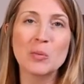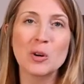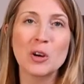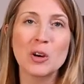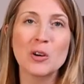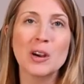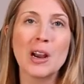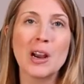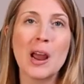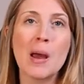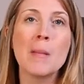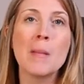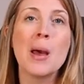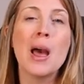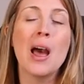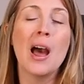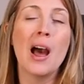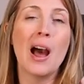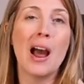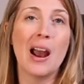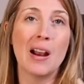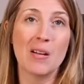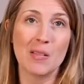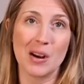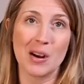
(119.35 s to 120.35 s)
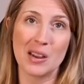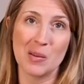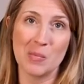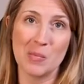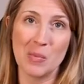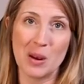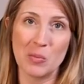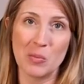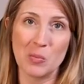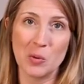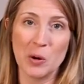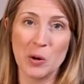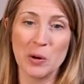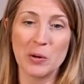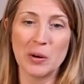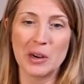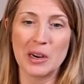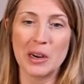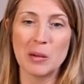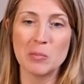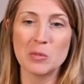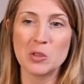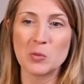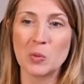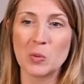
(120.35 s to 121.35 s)
program. I recommend
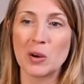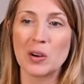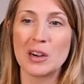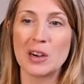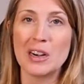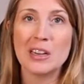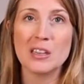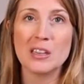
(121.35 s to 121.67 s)
programs where it